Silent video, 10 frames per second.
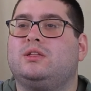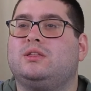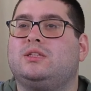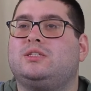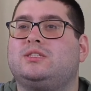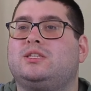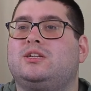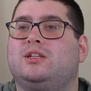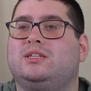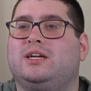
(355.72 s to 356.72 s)
This is
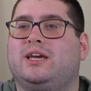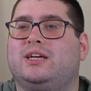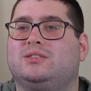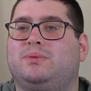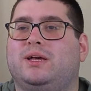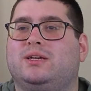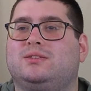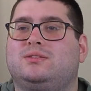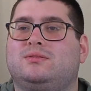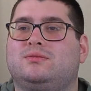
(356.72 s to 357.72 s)
literally Diane's place.